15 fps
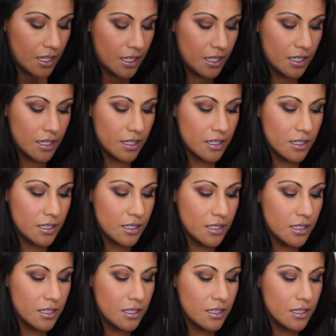
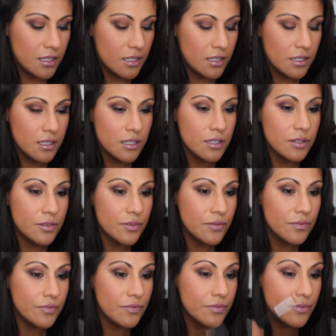
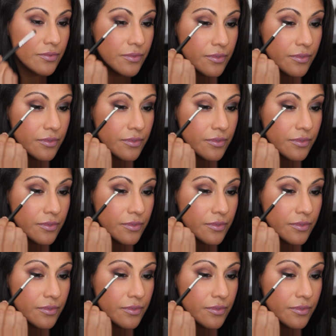(silence)